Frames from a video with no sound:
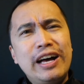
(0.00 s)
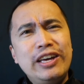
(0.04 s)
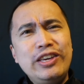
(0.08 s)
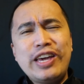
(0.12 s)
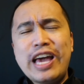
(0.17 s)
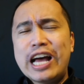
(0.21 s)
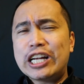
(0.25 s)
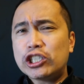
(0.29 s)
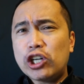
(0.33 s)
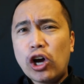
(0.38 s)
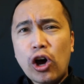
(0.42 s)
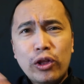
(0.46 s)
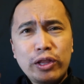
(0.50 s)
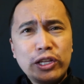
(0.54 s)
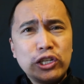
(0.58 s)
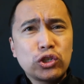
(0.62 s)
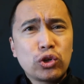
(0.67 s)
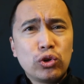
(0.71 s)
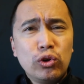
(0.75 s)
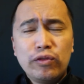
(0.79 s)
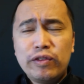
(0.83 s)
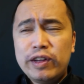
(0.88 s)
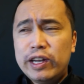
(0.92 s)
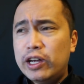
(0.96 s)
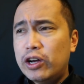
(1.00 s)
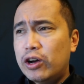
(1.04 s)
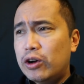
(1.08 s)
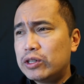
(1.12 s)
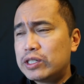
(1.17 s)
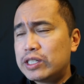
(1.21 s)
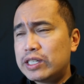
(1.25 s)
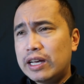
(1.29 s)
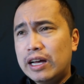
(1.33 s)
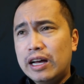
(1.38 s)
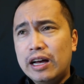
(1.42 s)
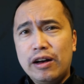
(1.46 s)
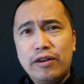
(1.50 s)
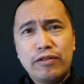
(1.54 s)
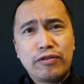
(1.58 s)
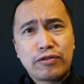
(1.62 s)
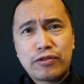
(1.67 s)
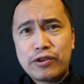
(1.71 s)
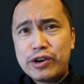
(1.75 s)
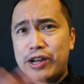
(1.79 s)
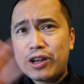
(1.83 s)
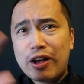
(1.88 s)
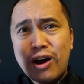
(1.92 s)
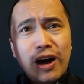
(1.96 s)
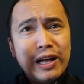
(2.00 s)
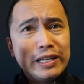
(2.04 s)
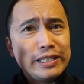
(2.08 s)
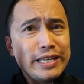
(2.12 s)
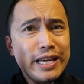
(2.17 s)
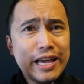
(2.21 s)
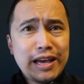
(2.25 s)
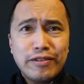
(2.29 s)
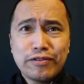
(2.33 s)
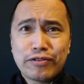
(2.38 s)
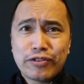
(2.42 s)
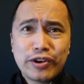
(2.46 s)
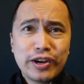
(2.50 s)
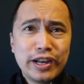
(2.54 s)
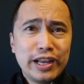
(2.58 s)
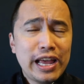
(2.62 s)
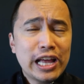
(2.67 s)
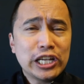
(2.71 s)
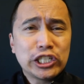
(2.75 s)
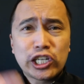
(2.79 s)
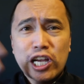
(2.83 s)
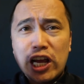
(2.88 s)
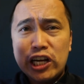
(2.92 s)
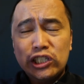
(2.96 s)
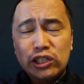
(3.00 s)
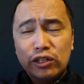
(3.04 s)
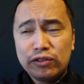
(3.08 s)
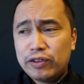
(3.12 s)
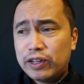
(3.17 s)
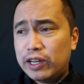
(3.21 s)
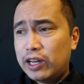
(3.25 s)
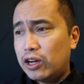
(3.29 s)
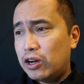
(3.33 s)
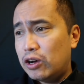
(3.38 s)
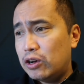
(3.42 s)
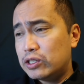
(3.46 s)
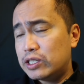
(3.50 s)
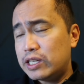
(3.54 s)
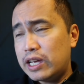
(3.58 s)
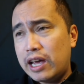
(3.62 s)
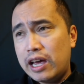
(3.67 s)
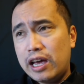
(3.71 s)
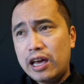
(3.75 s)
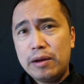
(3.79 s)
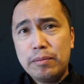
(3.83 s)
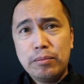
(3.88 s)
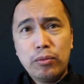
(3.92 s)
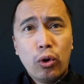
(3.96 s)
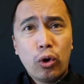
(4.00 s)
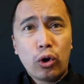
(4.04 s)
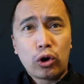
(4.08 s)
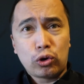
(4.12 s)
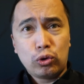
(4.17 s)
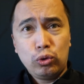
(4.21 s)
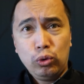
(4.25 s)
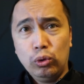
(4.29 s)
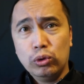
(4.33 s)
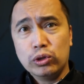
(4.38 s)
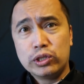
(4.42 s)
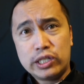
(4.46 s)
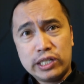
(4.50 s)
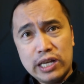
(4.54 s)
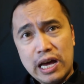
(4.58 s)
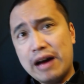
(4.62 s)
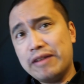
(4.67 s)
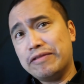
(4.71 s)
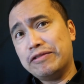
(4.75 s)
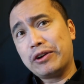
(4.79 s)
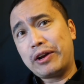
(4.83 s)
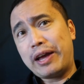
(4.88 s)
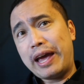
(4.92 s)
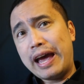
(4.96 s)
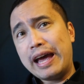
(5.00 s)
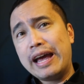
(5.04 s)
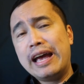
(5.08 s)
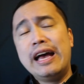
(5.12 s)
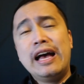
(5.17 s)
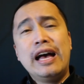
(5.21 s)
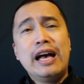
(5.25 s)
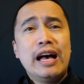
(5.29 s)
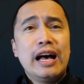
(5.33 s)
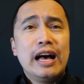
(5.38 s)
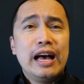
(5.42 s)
You catch all these cool videos, free content, free educational videos, and more cool stuff, okay?